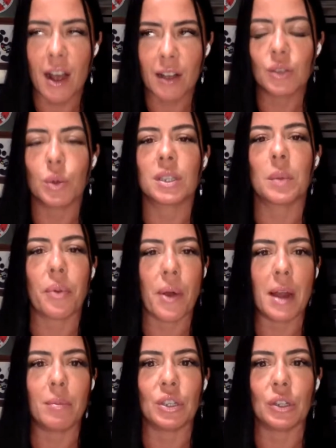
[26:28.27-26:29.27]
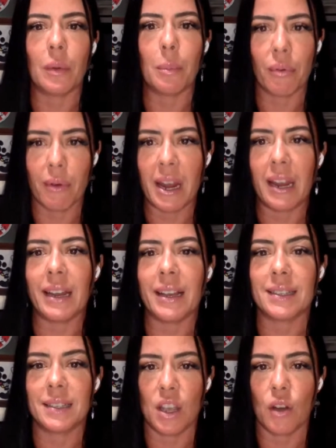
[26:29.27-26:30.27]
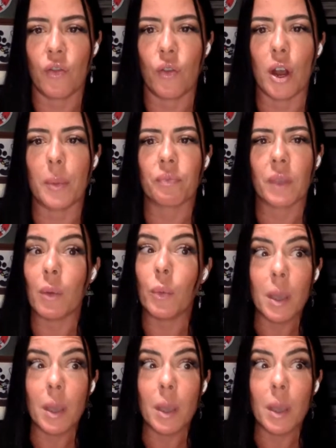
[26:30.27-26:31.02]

That's what the primal brain is there for.